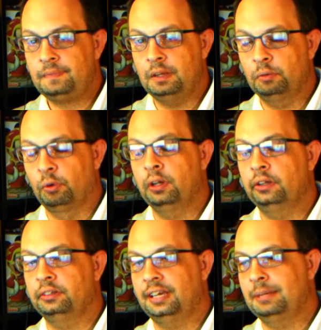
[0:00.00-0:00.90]
Royal
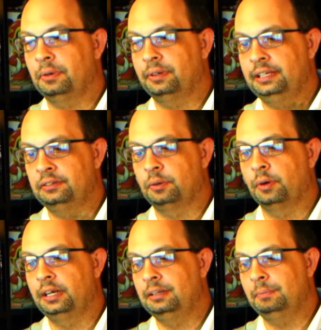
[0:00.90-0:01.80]
Table is
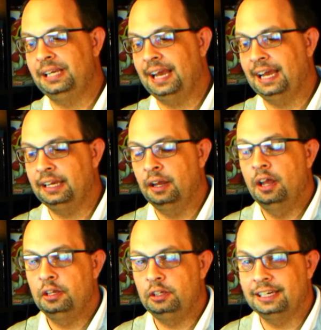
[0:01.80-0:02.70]
going to be
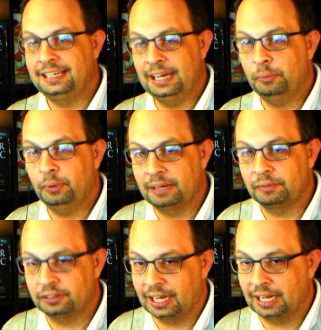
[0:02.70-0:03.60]
you get whatever
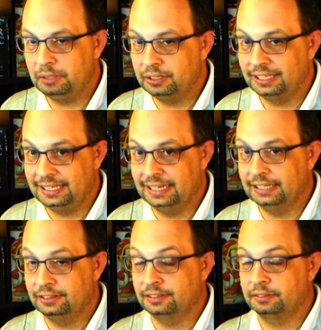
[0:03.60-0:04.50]
time you can get
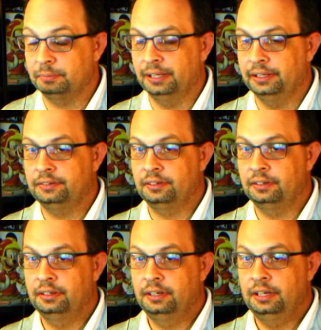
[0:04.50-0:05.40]
at 6 months,
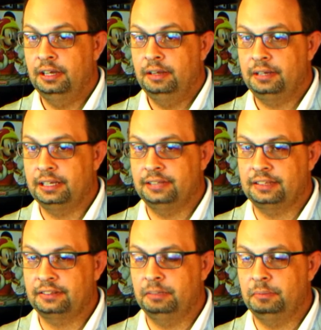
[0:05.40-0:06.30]
because that's
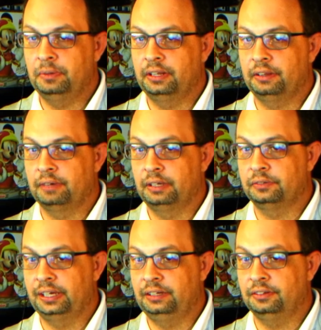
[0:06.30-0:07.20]
going to be one of the
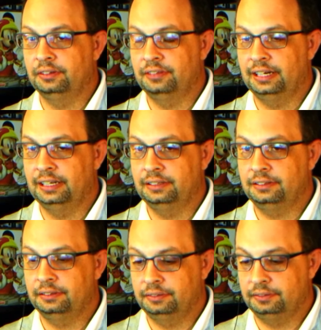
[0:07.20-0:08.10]
reservations that at
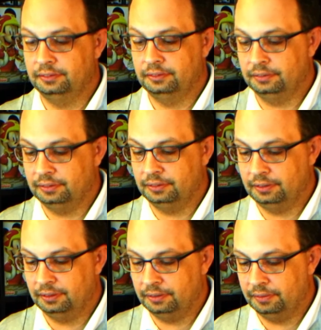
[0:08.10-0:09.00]

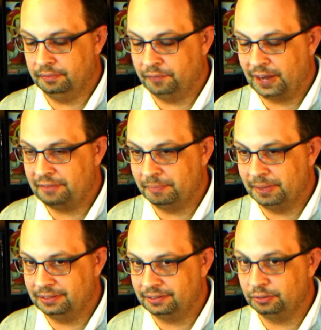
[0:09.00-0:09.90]
5
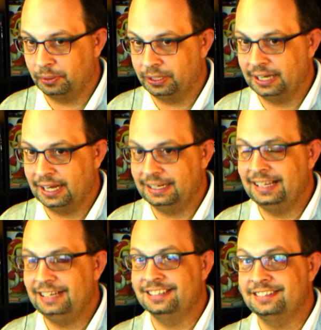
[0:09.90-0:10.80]
months and 29
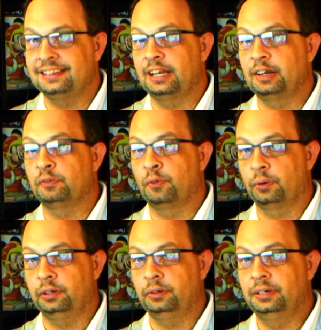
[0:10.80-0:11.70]
days isn't there for you.